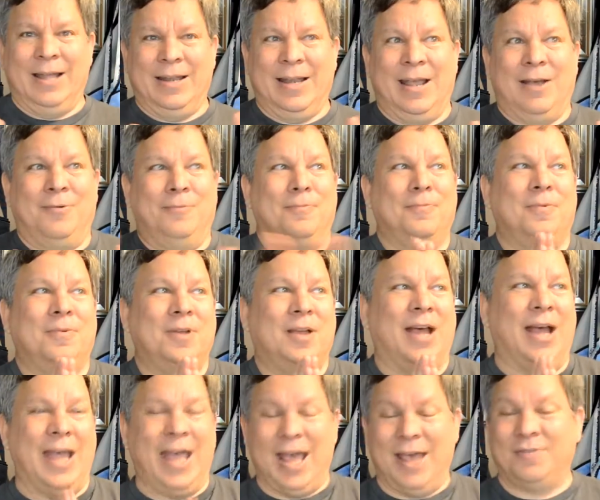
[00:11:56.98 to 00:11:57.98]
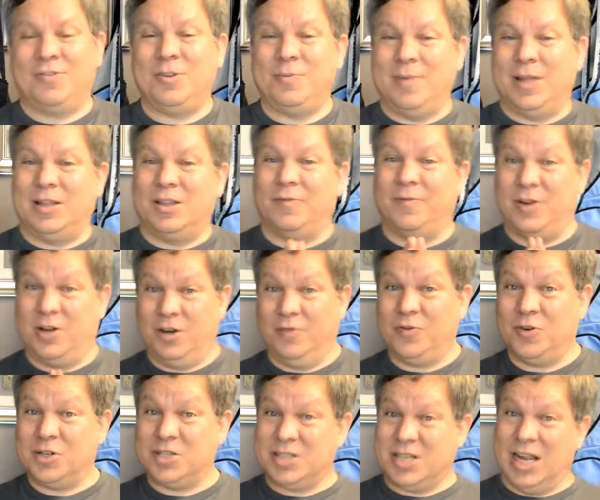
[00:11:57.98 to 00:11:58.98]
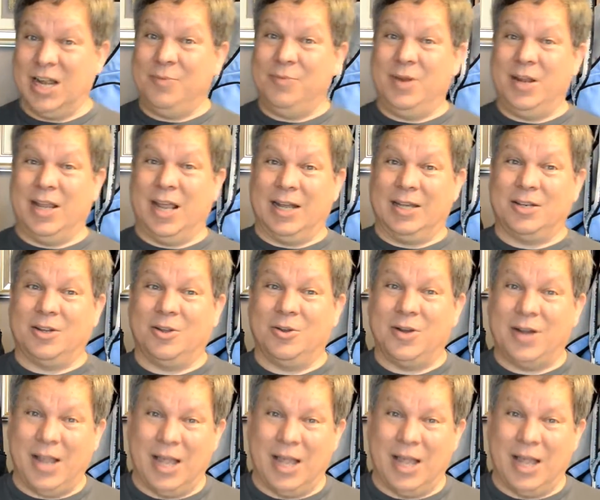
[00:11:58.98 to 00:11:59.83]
Now, I have to admit, the very first time we got to go to